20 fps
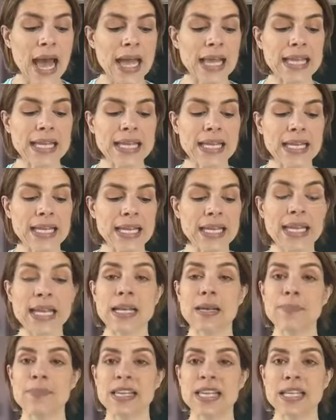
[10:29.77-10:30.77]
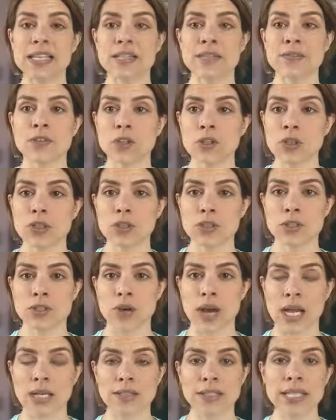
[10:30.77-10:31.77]
Eating in a peaceful
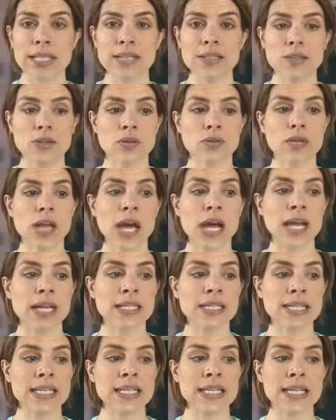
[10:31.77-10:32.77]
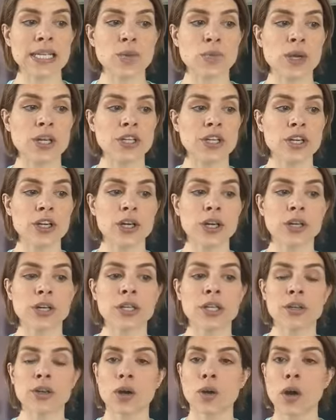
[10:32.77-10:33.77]
surrounding, so not eating when you're,
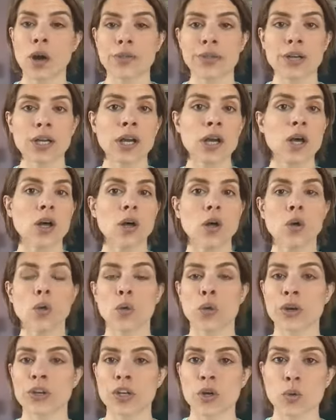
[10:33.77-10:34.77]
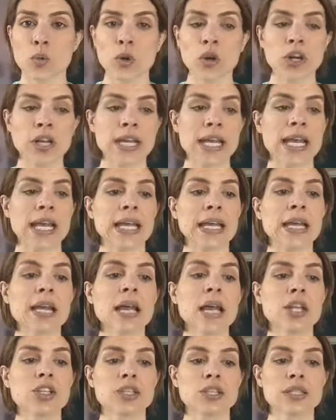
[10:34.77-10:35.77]
on the go or you're working,
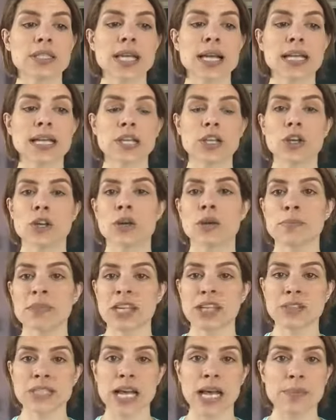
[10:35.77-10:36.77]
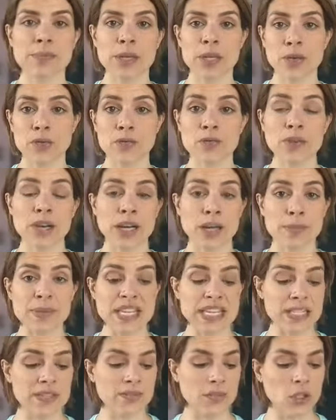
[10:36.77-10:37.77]
just letting your mealtime be a very
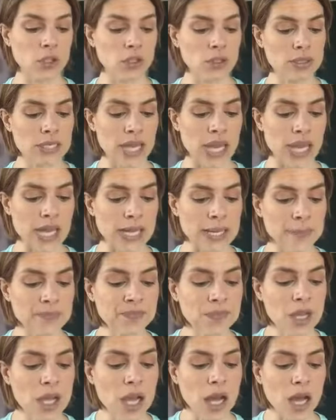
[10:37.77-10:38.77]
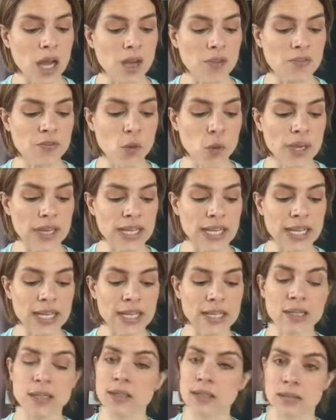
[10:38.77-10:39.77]
peaceful time.
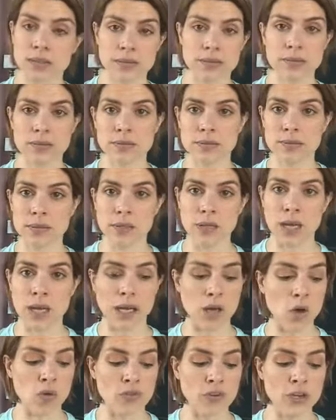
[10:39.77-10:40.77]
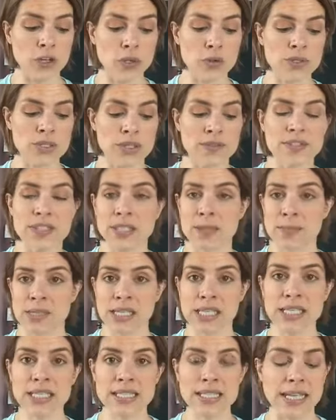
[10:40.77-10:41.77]
Avoiding overuse of
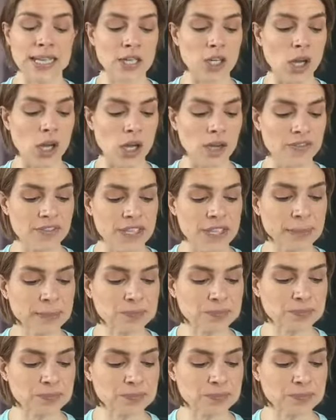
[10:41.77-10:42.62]
stimulants like coffee.